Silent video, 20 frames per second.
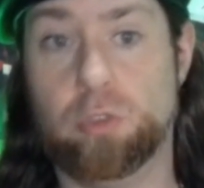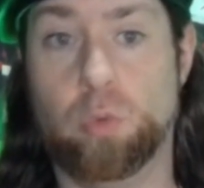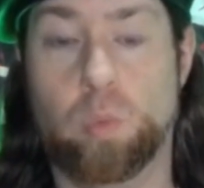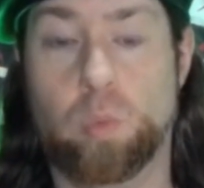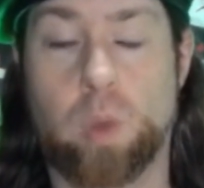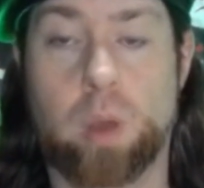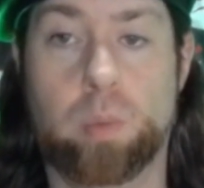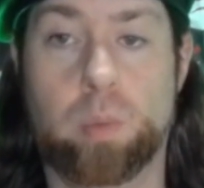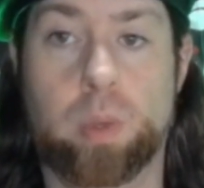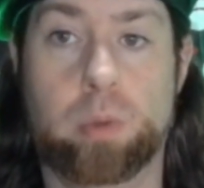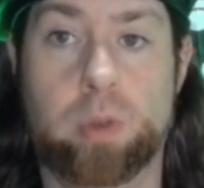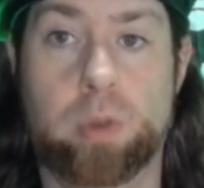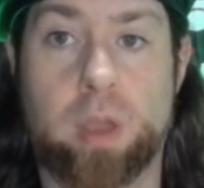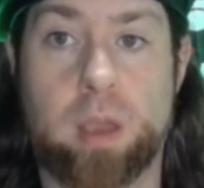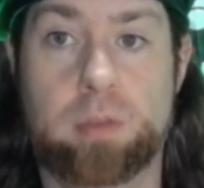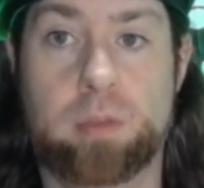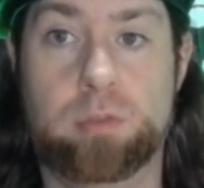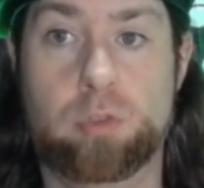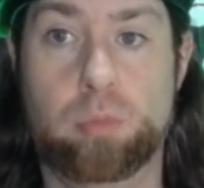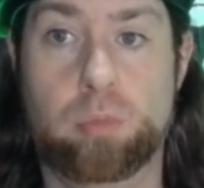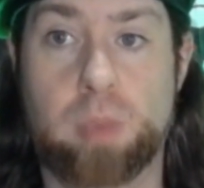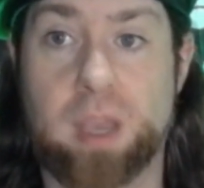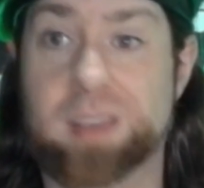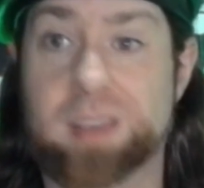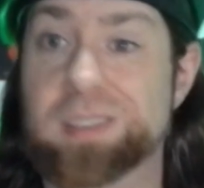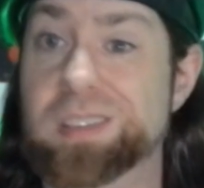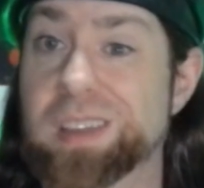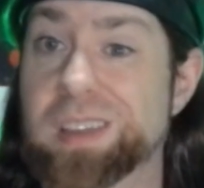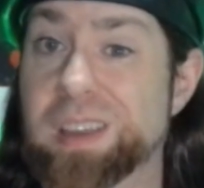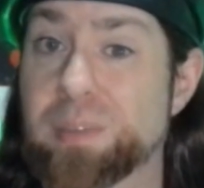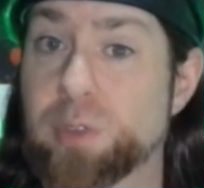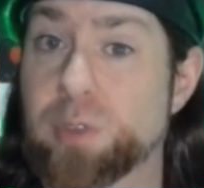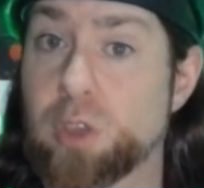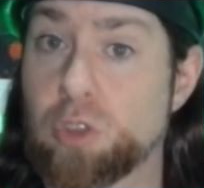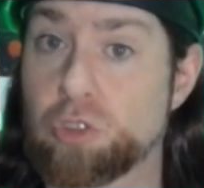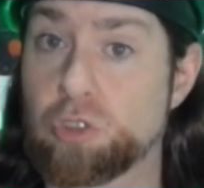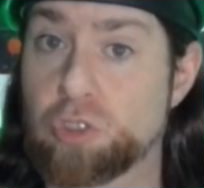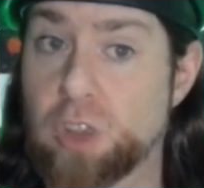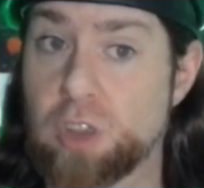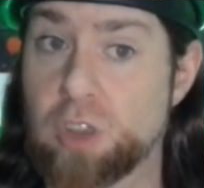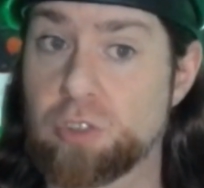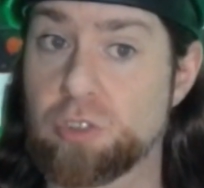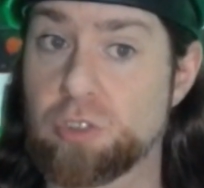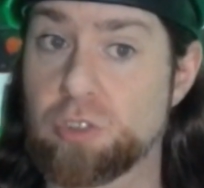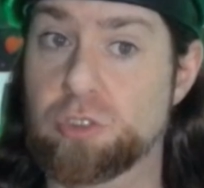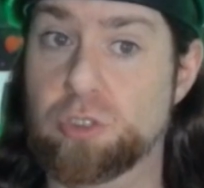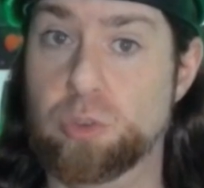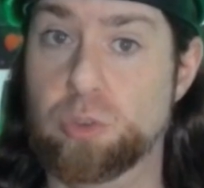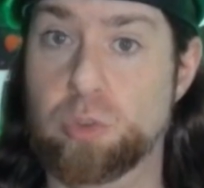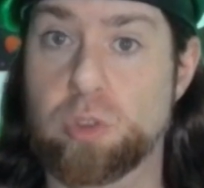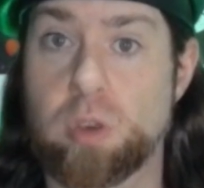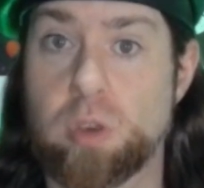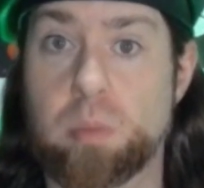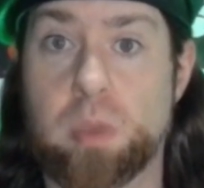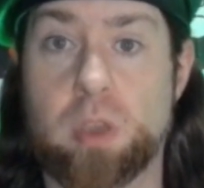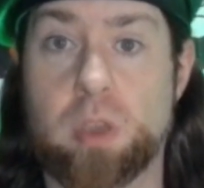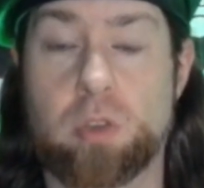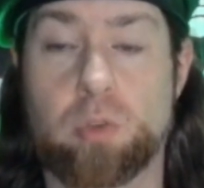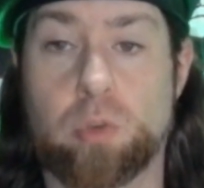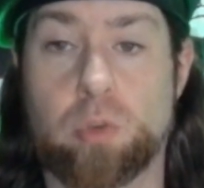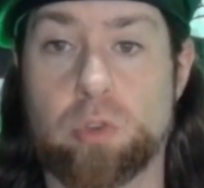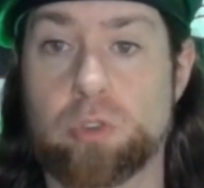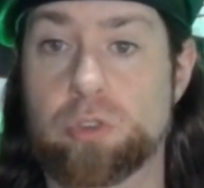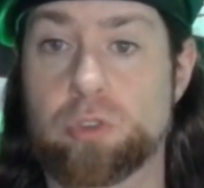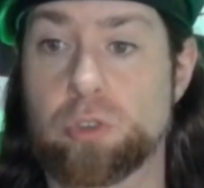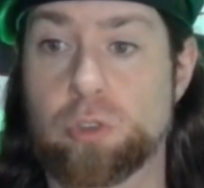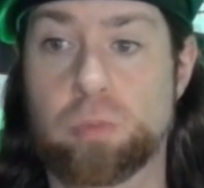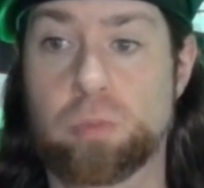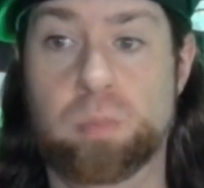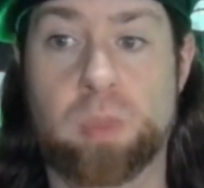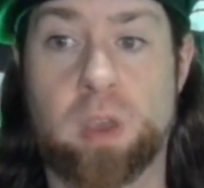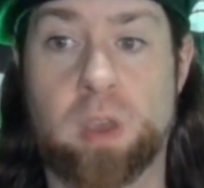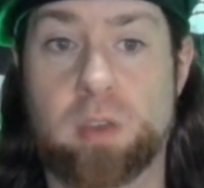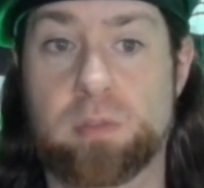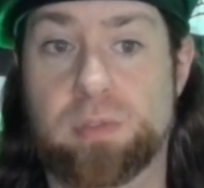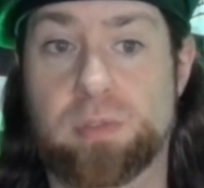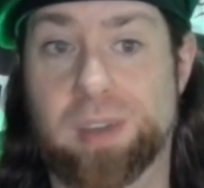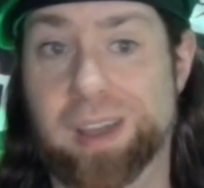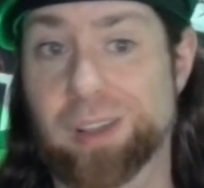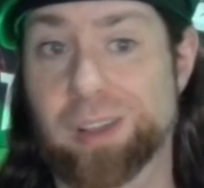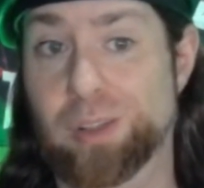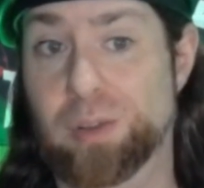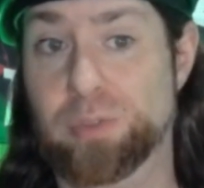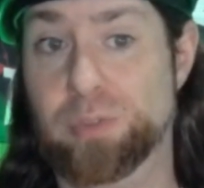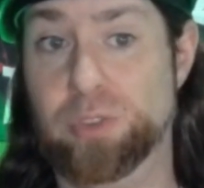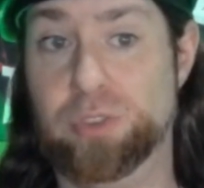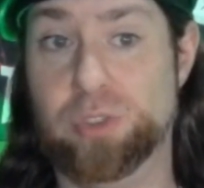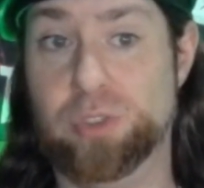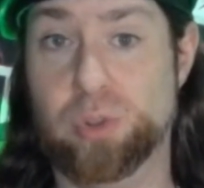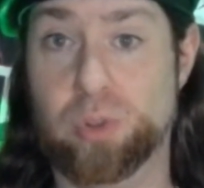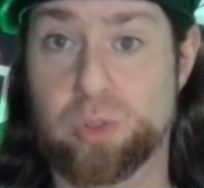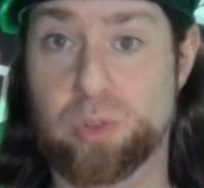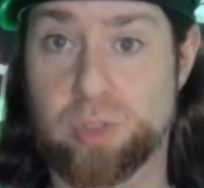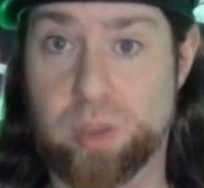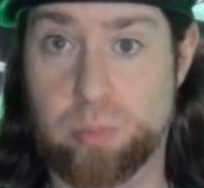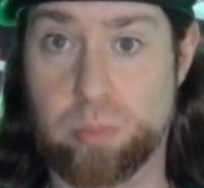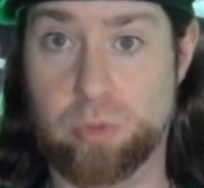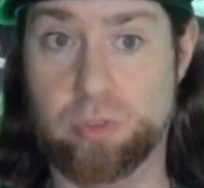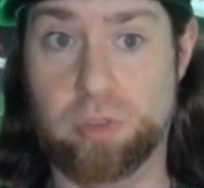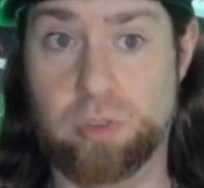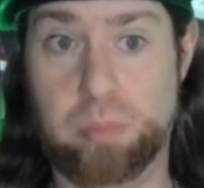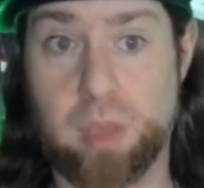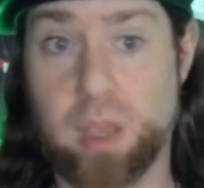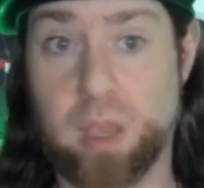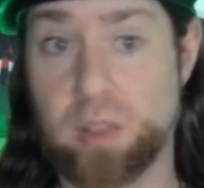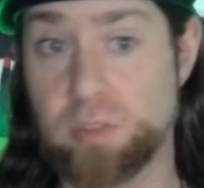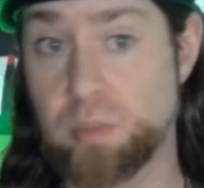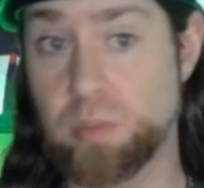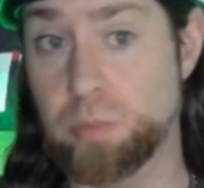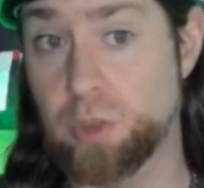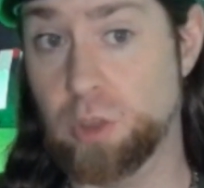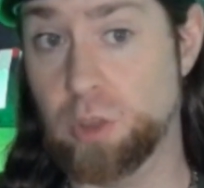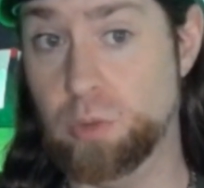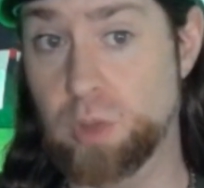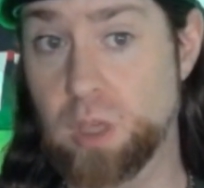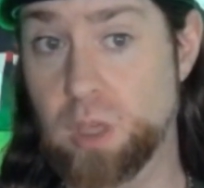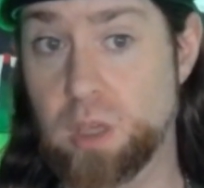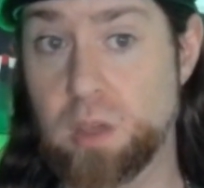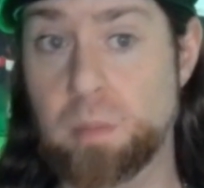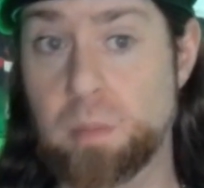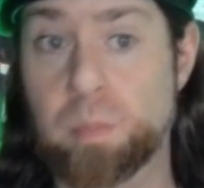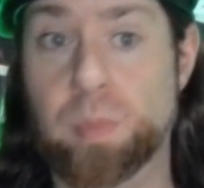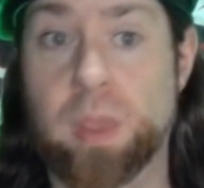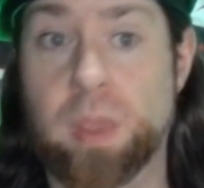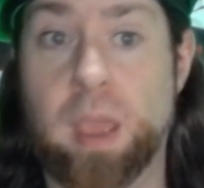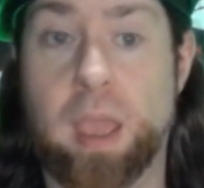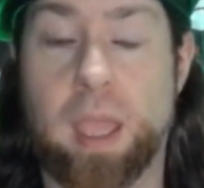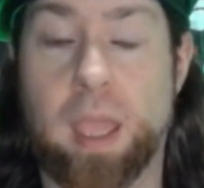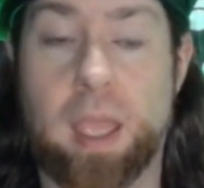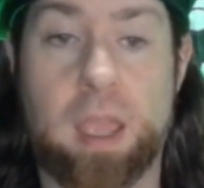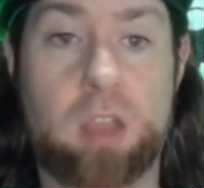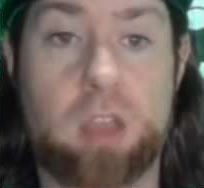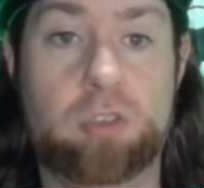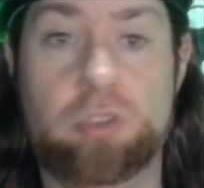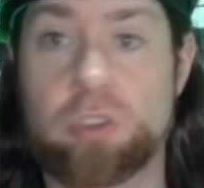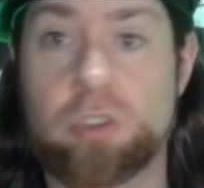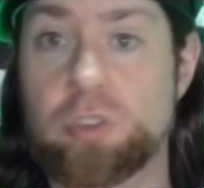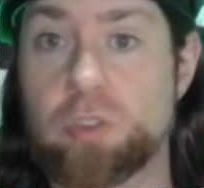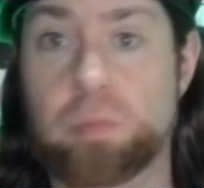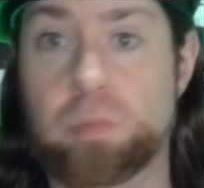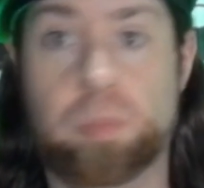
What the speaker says: where we would have to make significant changes to them in order to file off the serial numbers and make it something unique, and just